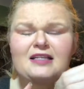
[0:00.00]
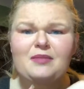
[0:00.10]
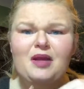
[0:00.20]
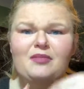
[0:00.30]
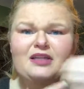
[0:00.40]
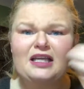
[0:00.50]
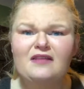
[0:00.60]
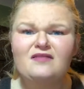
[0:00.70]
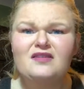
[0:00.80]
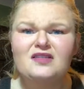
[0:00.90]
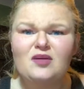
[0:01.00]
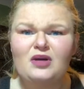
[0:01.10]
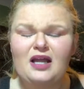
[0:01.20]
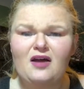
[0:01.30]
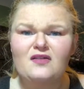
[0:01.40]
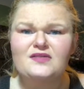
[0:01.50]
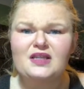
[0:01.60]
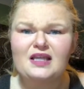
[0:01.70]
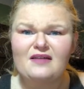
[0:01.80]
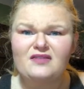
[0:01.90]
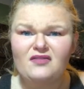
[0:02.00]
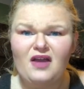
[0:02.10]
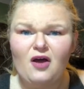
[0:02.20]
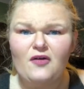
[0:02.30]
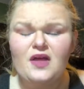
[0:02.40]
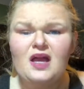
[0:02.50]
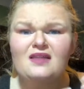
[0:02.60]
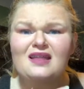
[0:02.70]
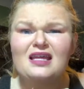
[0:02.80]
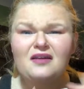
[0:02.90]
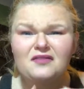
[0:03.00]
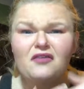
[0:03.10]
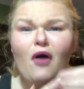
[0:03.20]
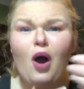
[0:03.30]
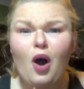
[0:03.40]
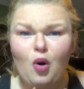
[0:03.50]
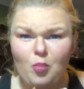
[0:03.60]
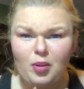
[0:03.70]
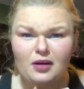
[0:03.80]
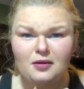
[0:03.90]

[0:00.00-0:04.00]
to be able to gift to someone else the gift of health, the gift of hope,